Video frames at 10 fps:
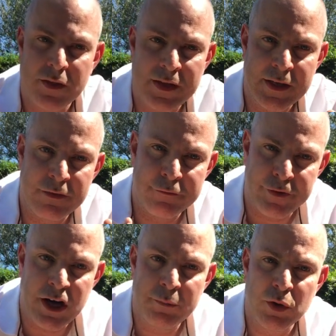the
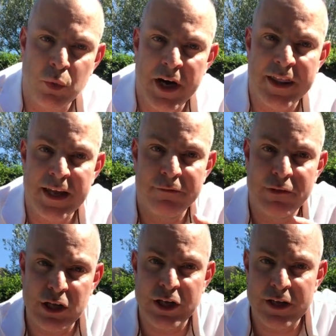environment where
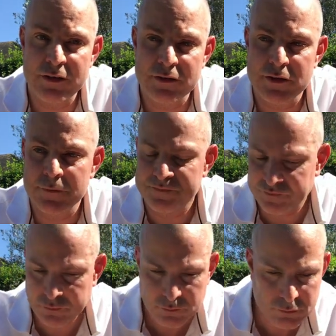they've learnt
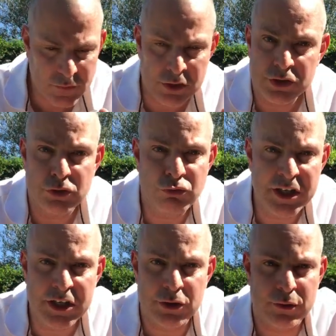to
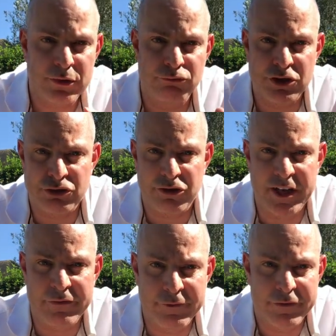recall and
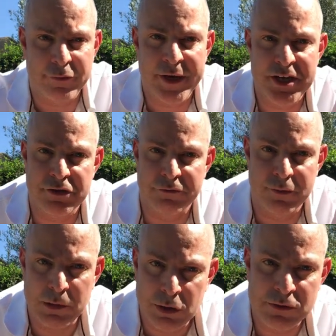retrieve information
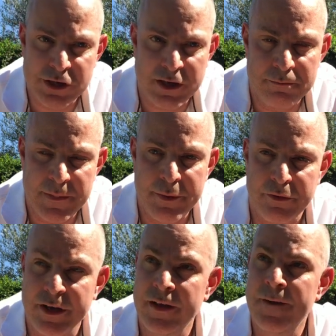from long-term
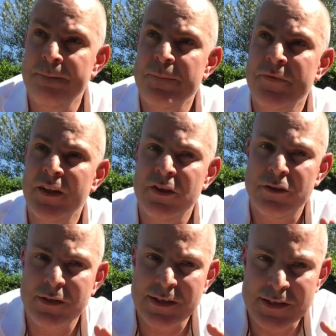memory.
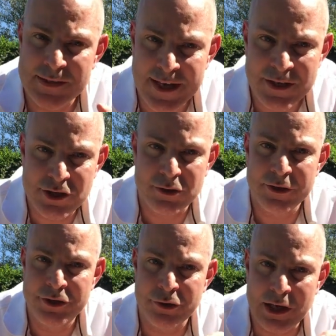So it's
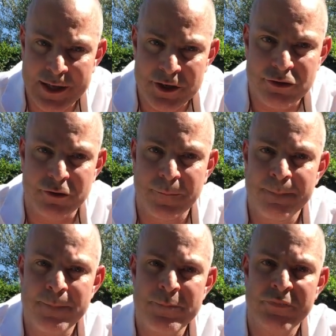essential in your classroom